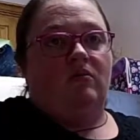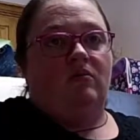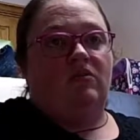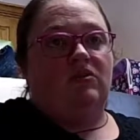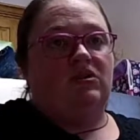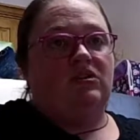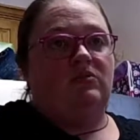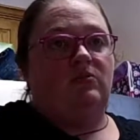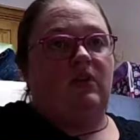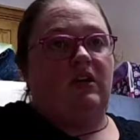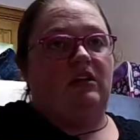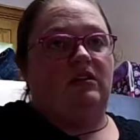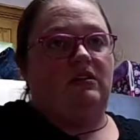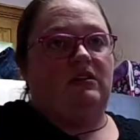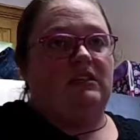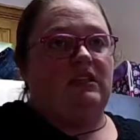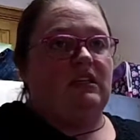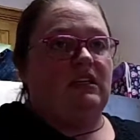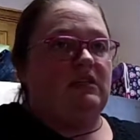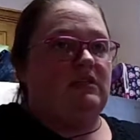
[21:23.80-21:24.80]
We're just waiting.
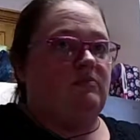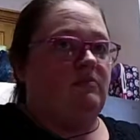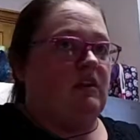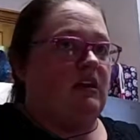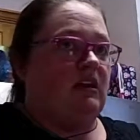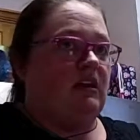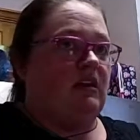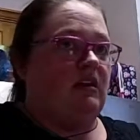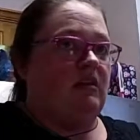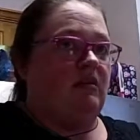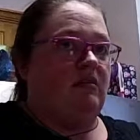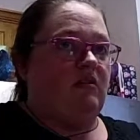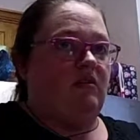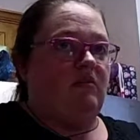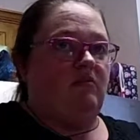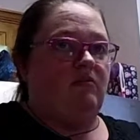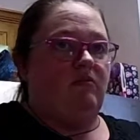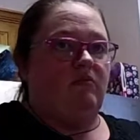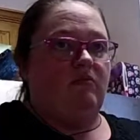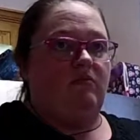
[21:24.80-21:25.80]
Cindy's
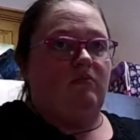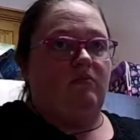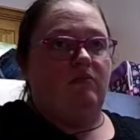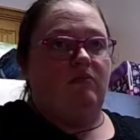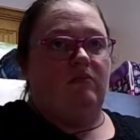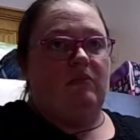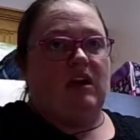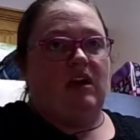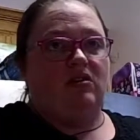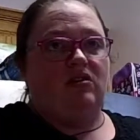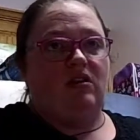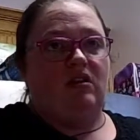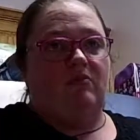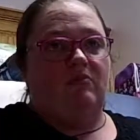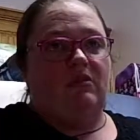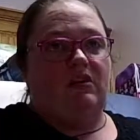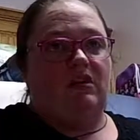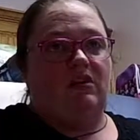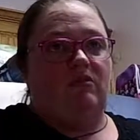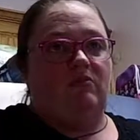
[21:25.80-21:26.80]
mashing up
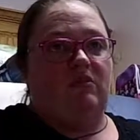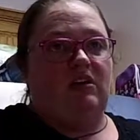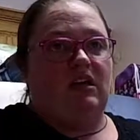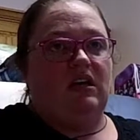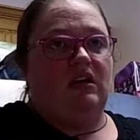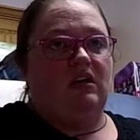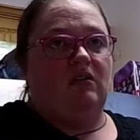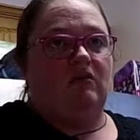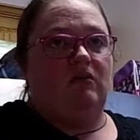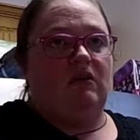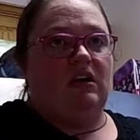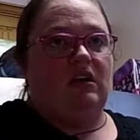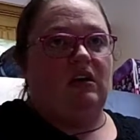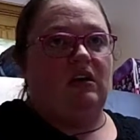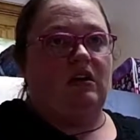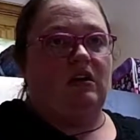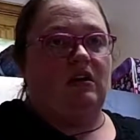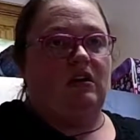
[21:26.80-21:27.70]
another banana quick.